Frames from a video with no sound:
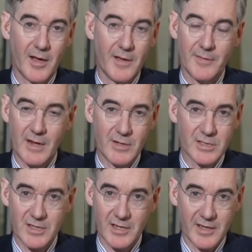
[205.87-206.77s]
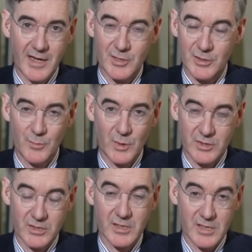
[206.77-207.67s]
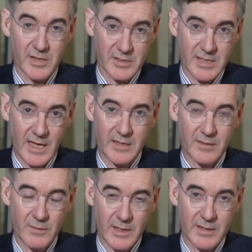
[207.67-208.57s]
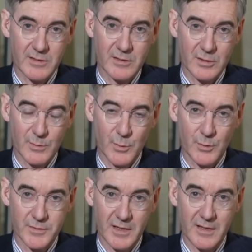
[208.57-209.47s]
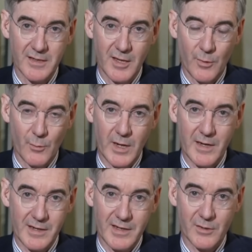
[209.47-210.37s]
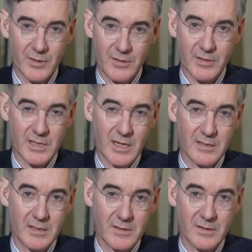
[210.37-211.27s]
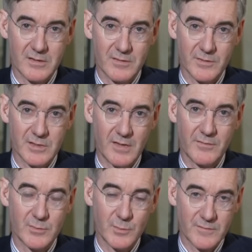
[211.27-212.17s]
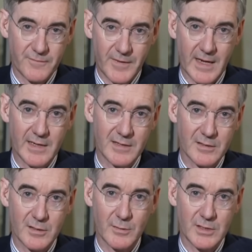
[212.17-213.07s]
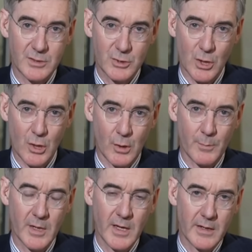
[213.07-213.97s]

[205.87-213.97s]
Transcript: There is an occasion, which, as I understand it, relates to Gibraltar, where he got irritated that the civil service was failing to do its job.